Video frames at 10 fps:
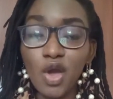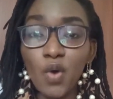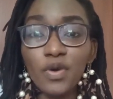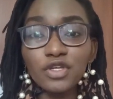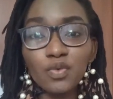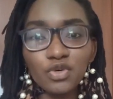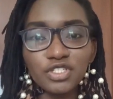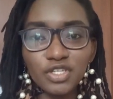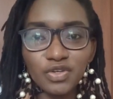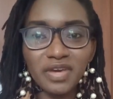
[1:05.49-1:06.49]
When you're
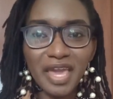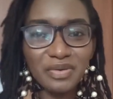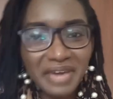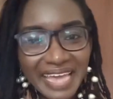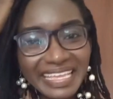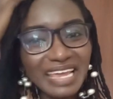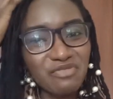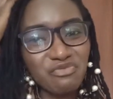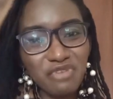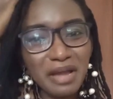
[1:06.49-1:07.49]
washing your hair, you kind of like
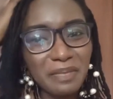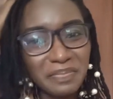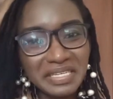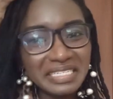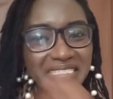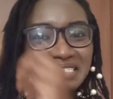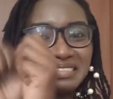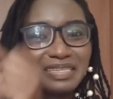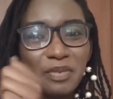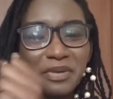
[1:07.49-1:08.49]
rub it, and
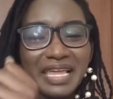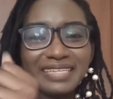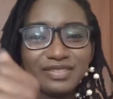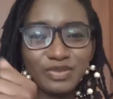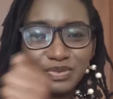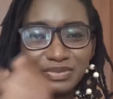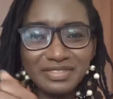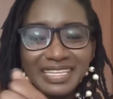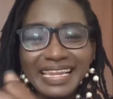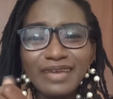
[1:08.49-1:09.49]
some people they
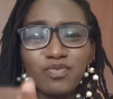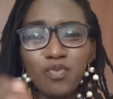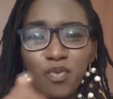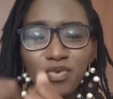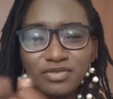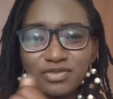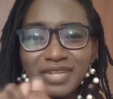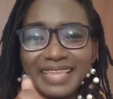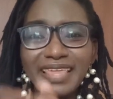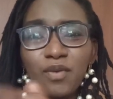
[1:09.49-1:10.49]
like do
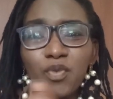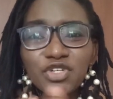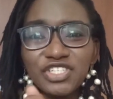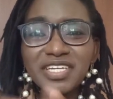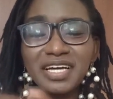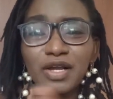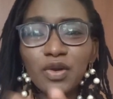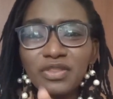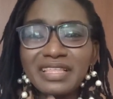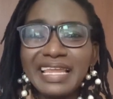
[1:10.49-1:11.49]
like they're washing a
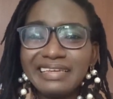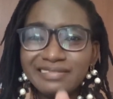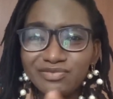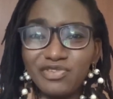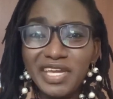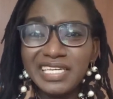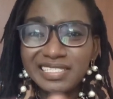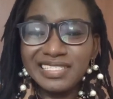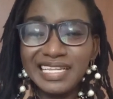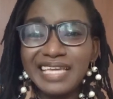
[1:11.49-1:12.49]
cloth. They like
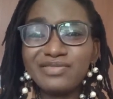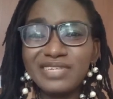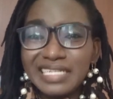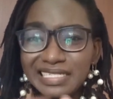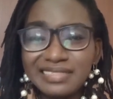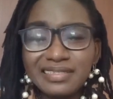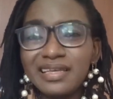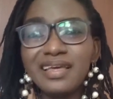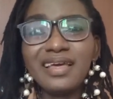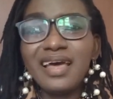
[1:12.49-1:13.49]
really.
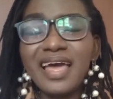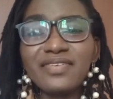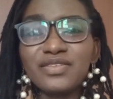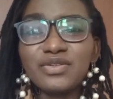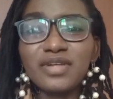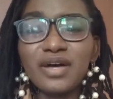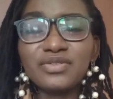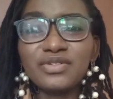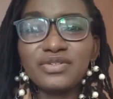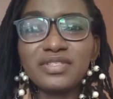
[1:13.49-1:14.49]
I don't know how
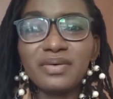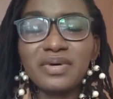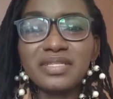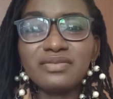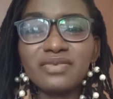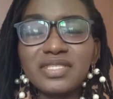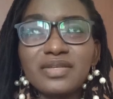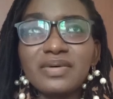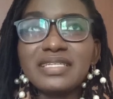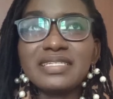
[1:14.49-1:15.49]
to use the word. What's the
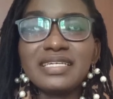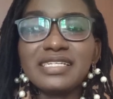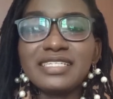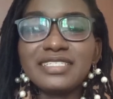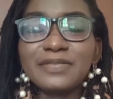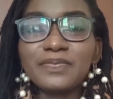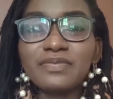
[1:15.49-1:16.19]
word in English?